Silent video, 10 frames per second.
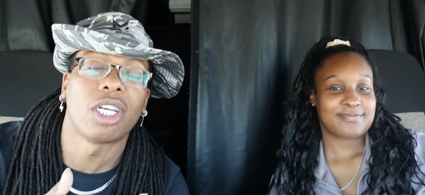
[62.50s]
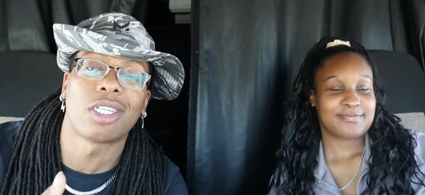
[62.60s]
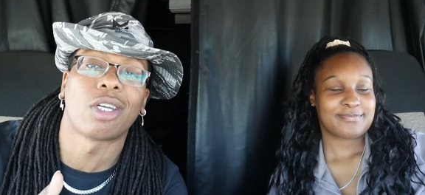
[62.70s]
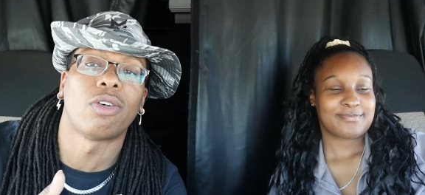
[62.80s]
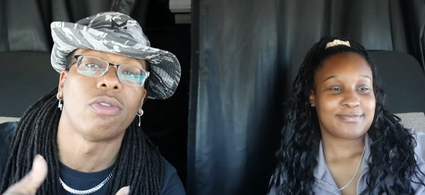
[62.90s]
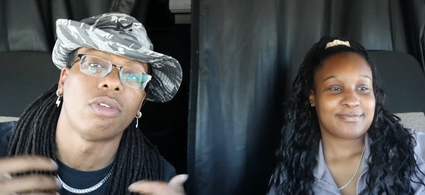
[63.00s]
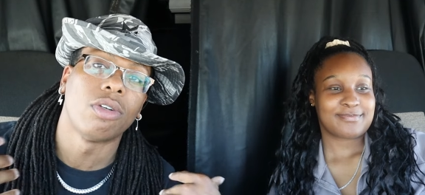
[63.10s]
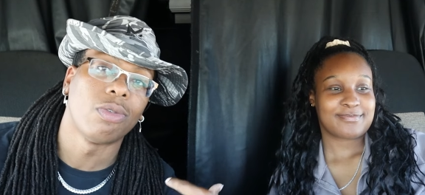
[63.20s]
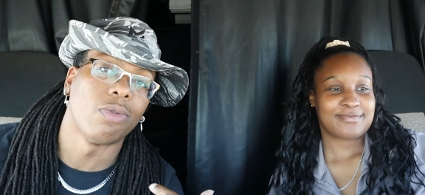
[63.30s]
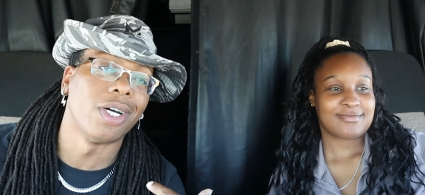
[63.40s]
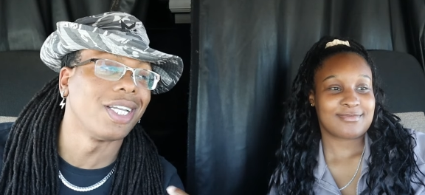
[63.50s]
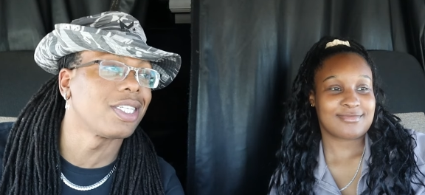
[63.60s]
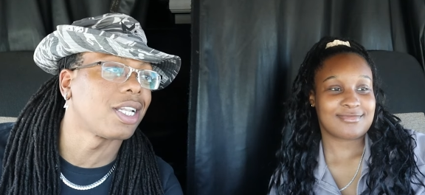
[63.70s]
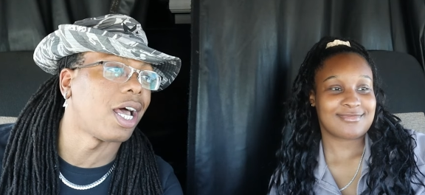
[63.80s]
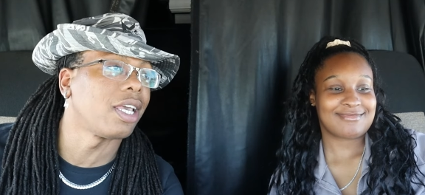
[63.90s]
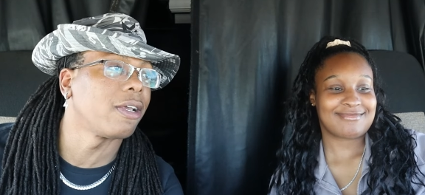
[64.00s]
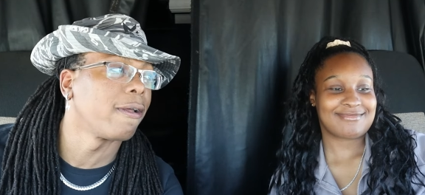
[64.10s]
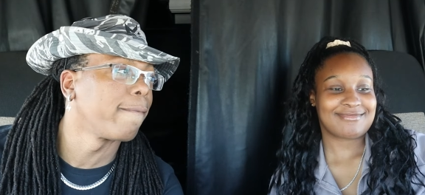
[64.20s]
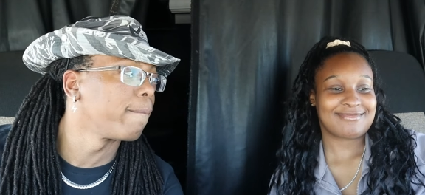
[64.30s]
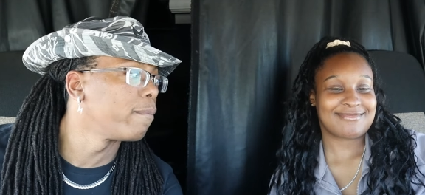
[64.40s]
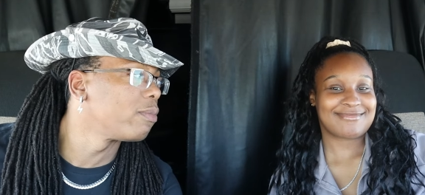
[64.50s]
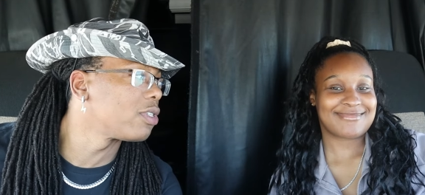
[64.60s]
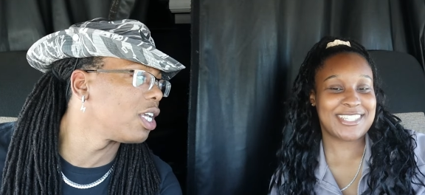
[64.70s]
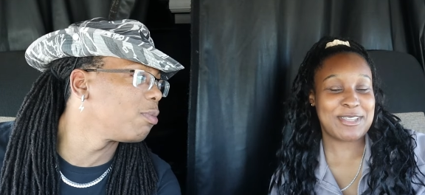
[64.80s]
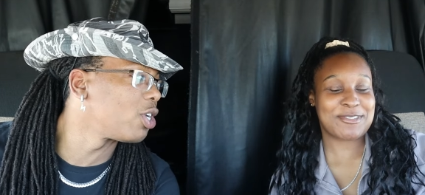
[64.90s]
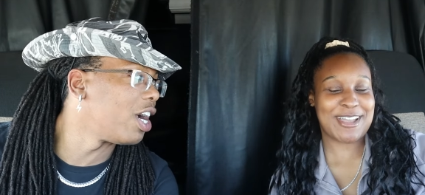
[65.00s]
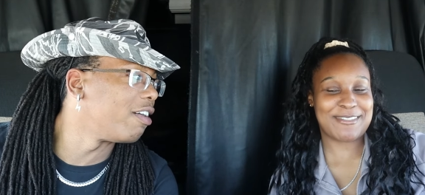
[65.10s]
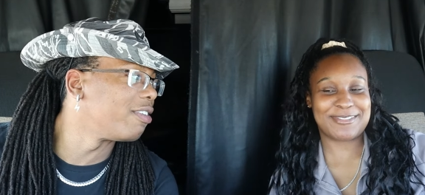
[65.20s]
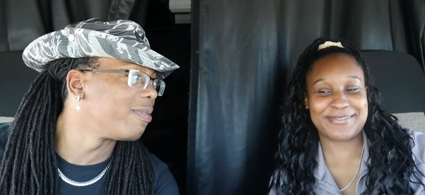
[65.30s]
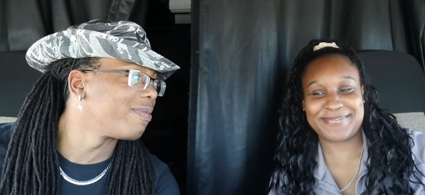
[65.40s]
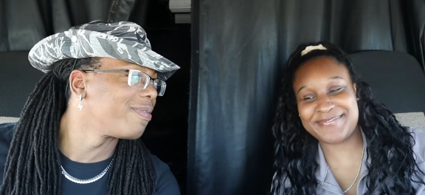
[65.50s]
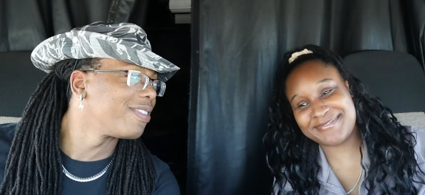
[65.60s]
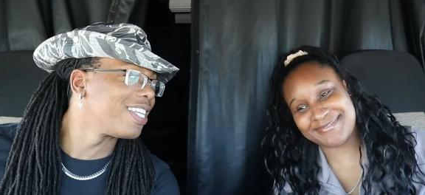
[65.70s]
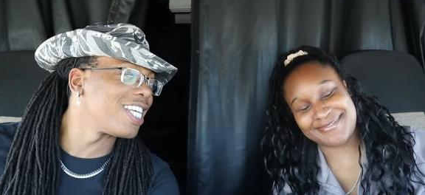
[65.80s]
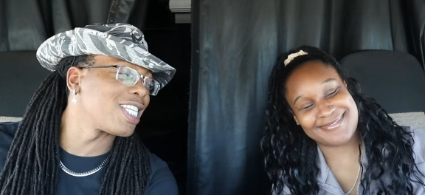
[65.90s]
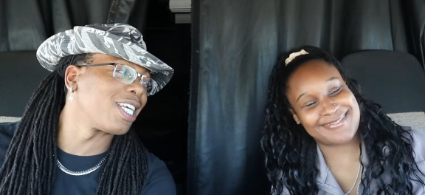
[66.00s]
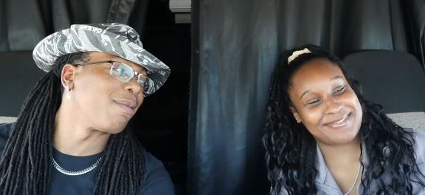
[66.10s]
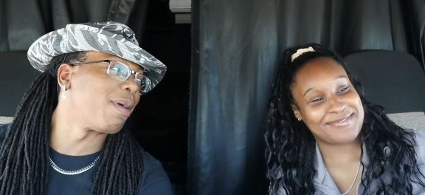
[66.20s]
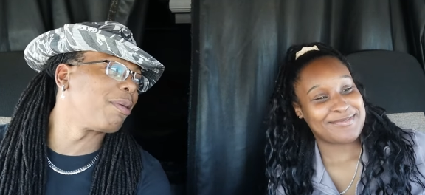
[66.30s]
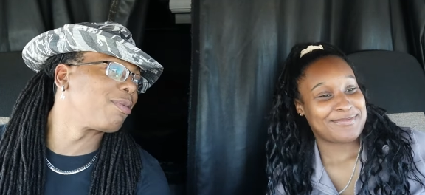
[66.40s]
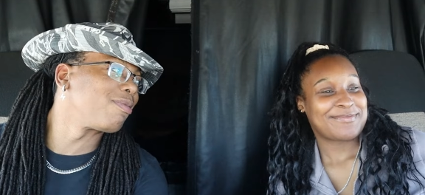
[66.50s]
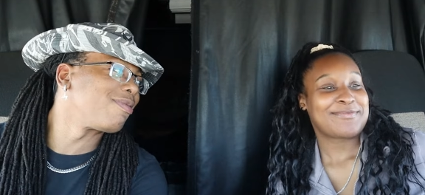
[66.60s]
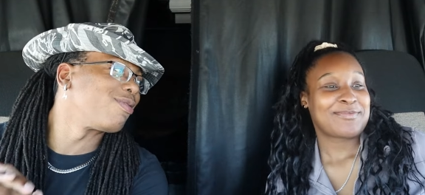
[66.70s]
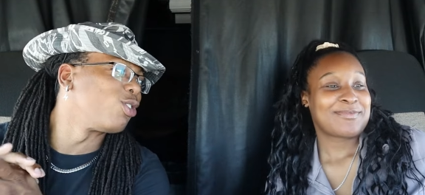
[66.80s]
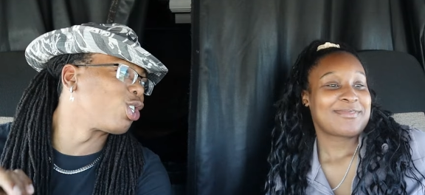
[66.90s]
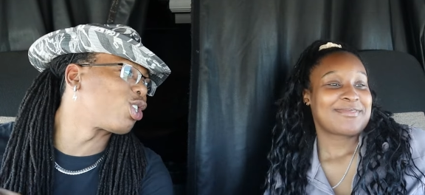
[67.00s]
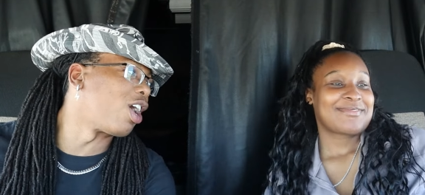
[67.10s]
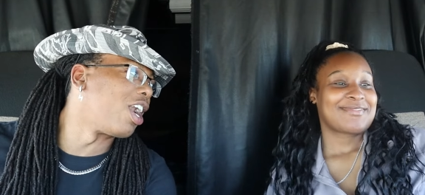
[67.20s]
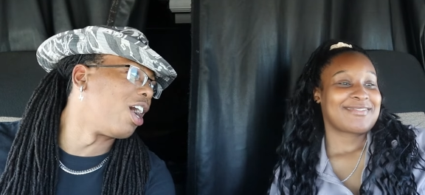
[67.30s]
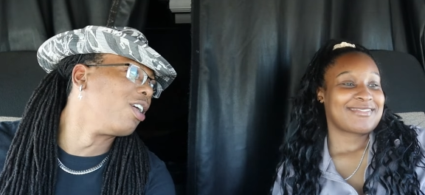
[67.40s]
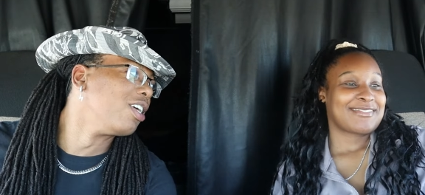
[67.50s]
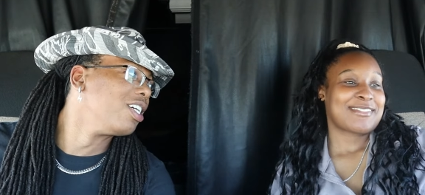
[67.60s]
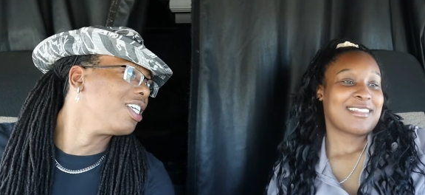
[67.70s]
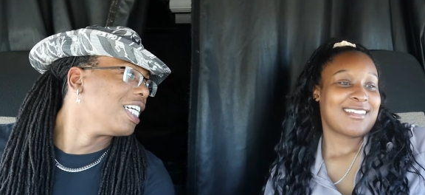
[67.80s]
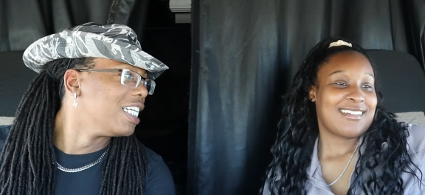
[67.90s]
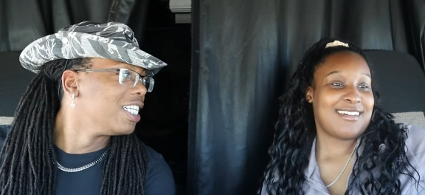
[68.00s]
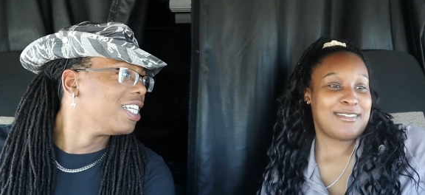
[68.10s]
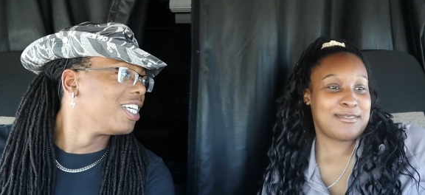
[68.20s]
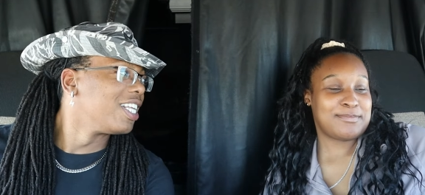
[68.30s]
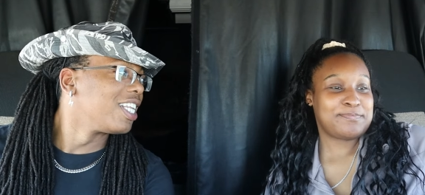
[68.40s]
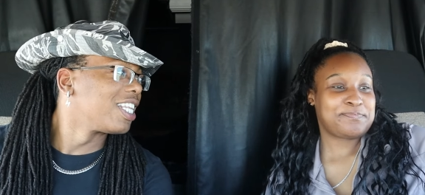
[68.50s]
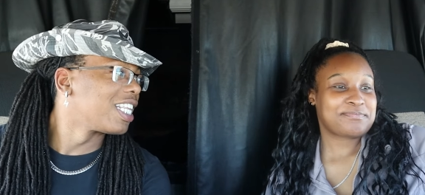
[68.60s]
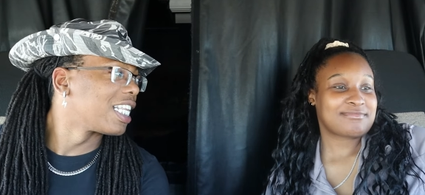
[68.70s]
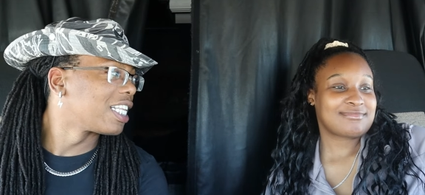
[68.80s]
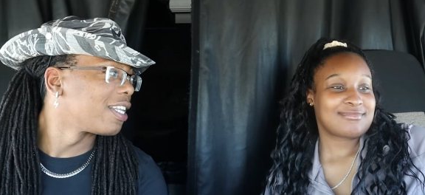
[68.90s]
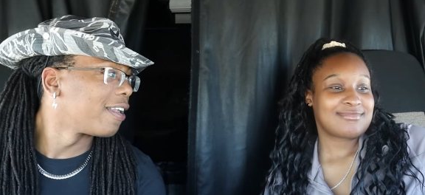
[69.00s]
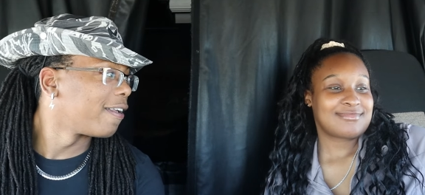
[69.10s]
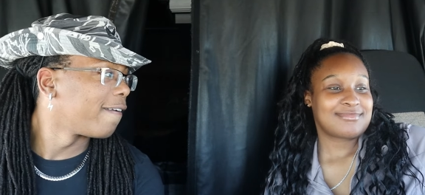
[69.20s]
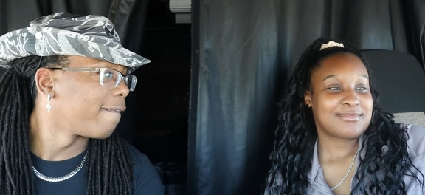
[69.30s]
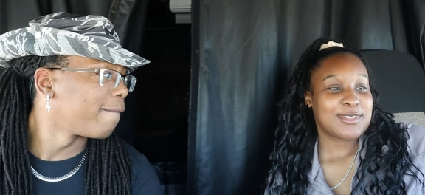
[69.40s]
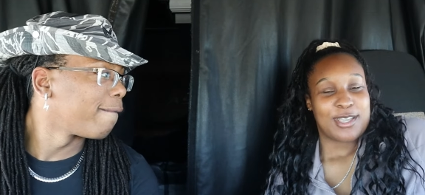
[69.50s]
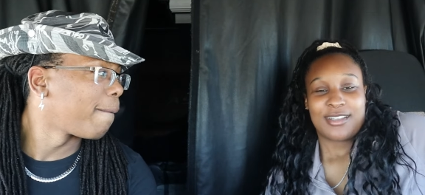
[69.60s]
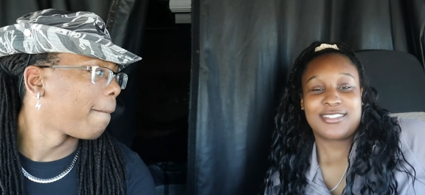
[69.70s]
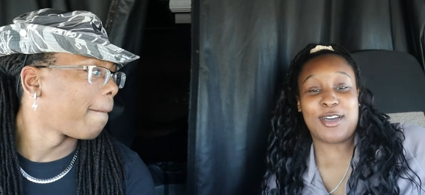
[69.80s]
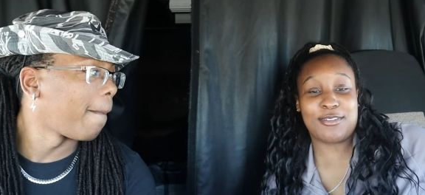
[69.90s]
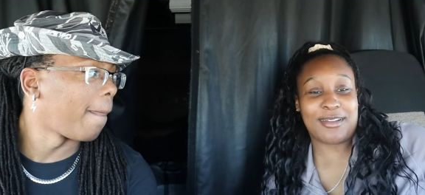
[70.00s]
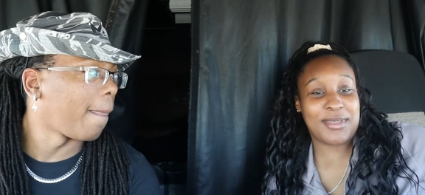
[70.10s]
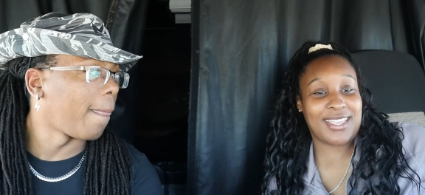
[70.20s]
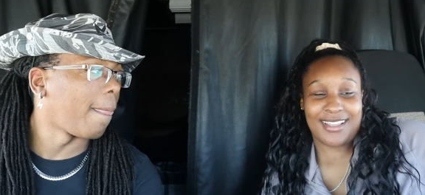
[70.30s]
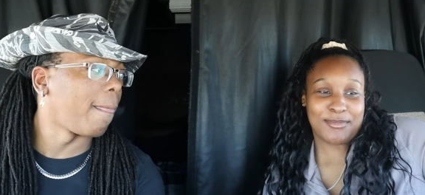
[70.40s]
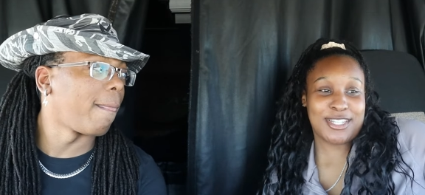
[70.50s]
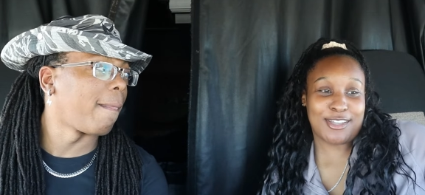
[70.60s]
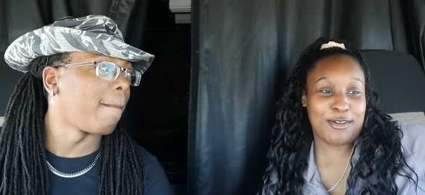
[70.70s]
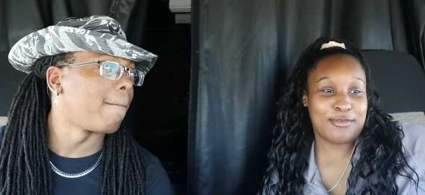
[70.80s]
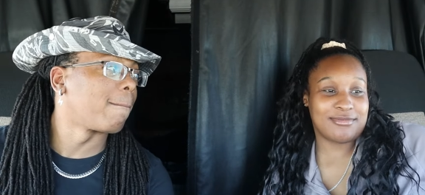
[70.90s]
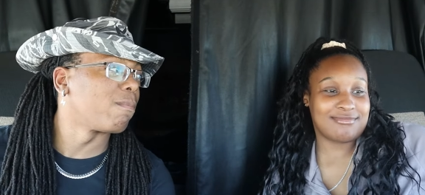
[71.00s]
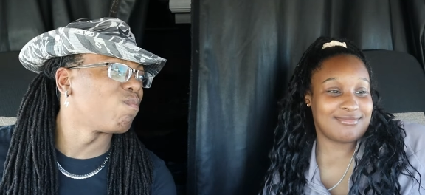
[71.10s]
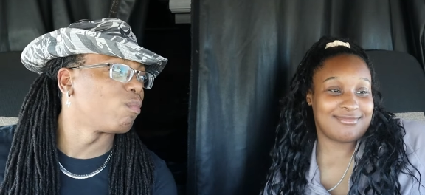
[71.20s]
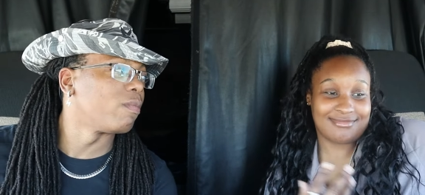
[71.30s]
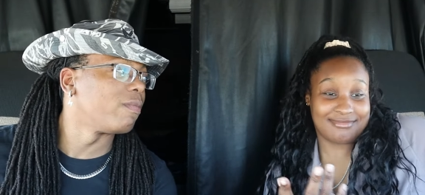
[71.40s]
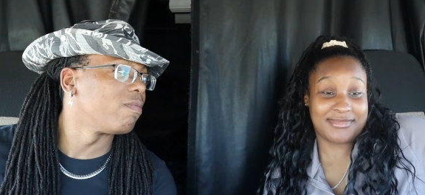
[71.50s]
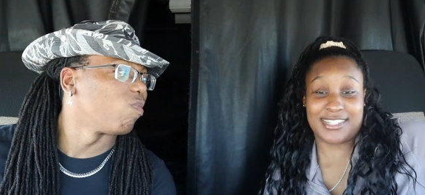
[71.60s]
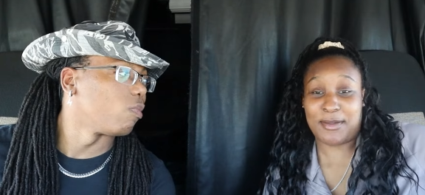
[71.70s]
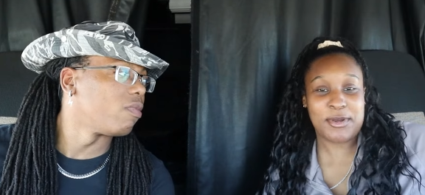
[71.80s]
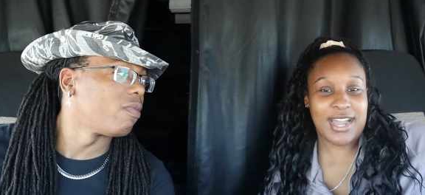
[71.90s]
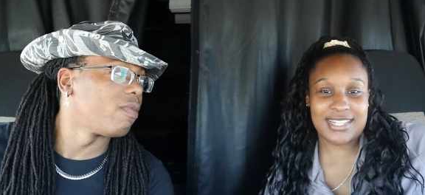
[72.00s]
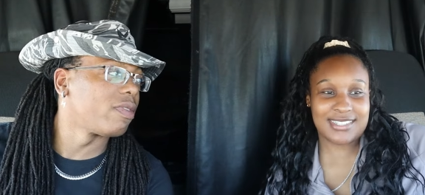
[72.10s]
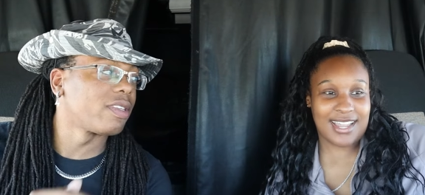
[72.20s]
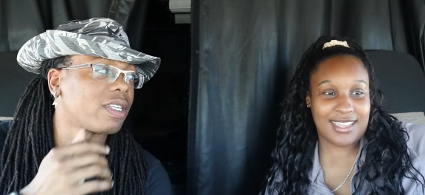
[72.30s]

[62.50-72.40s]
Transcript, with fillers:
Speaker 1: touch on what it's like team driving. That's it, baby. You can start it off.
Speaker 2: Um, so i mean i'm just gonna summarize it